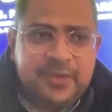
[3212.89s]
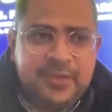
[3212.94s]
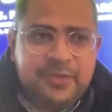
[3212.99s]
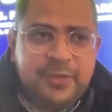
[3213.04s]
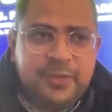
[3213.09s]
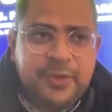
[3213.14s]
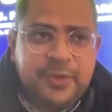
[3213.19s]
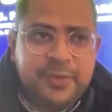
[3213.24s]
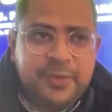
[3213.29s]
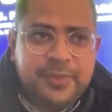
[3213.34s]

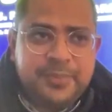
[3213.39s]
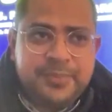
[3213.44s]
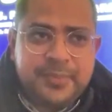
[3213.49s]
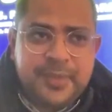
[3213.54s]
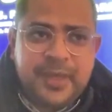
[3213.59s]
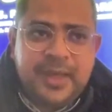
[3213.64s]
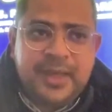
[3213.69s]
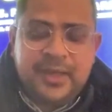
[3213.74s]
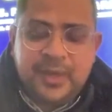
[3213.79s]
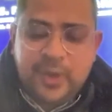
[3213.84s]
for
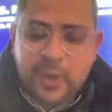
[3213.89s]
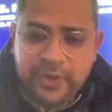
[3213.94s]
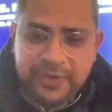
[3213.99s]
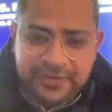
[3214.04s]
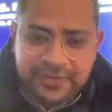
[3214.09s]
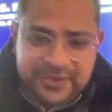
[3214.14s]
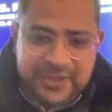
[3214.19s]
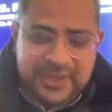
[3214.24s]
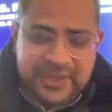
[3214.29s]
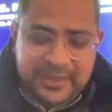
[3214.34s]
a long
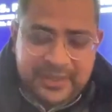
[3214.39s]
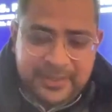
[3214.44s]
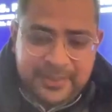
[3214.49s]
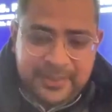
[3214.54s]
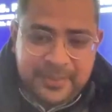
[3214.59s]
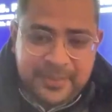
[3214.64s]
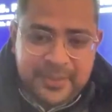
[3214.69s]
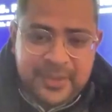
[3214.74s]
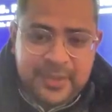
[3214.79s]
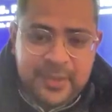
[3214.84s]
time
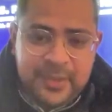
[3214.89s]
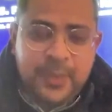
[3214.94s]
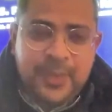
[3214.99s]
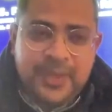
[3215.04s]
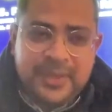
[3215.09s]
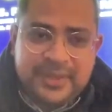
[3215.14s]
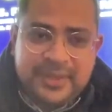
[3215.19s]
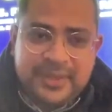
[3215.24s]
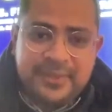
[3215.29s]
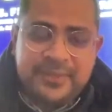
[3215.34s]
when
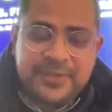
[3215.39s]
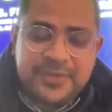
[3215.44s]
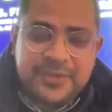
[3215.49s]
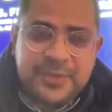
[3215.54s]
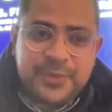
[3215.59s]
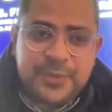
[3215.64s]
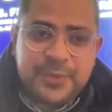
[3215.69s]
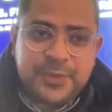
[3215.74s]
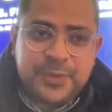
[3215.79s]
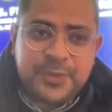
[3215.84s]
it comes
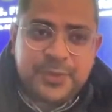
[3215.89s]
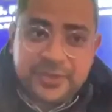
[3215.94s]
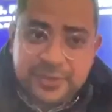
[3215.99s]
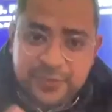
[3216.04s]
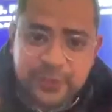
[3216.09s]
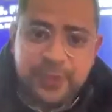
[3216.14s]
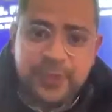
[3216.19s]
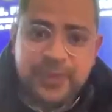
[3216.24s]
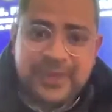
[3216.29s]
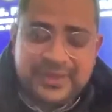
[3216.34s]
to
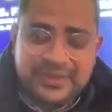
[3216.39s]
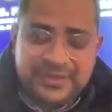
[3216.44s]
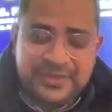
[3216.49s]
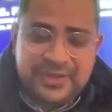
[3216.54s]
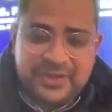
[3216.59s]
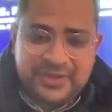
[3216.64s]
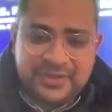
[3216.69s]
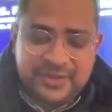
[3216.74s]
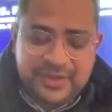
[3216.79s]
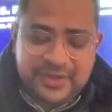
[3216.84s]
controlling
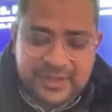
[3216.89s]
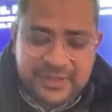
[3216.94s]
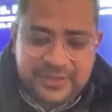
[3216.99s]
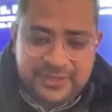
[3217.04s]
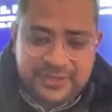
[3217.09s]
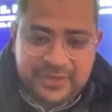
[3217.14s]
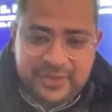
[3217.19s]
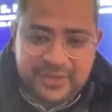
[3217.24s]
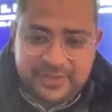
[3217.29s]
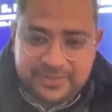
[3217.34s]
Central
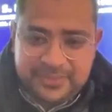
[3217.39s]
Asia.